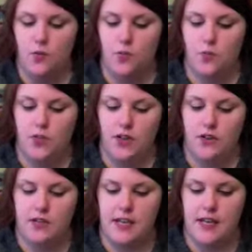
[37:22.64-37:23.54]

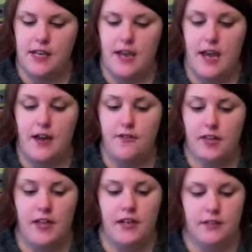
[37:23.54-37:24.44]
there's a
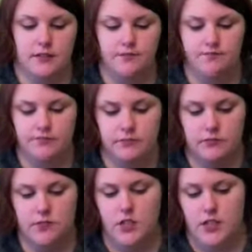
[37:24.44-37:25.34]
Afghan, I'm
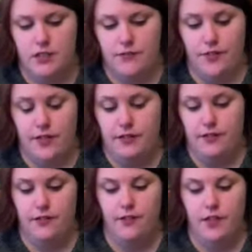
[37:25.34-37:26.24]
trying to find
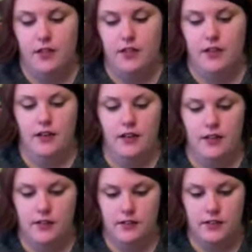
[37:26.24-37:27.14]
it, there it
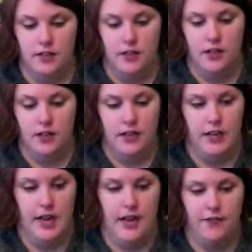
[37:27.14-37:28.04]
is, an
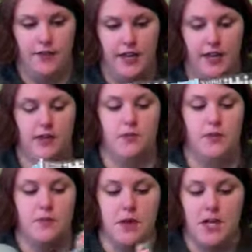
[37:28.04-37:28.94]
Afghan
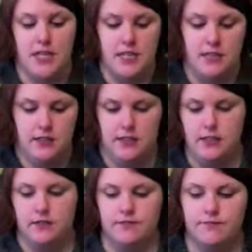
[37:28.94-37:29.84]
with monkeys.
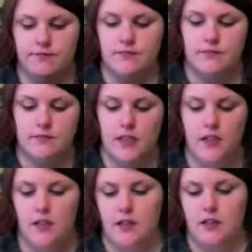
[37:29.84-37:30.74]

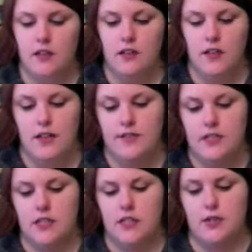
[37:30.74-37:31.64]
I have a
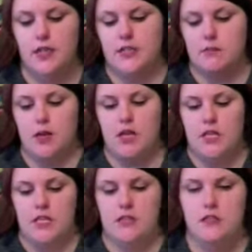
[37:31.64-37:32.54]
son who likes
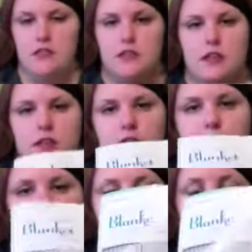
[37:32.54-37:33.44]
monkeys,
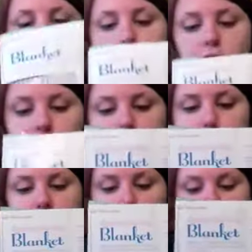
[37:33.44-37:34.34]
and I wanted to
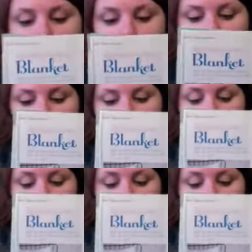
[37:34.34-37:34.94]
make sure that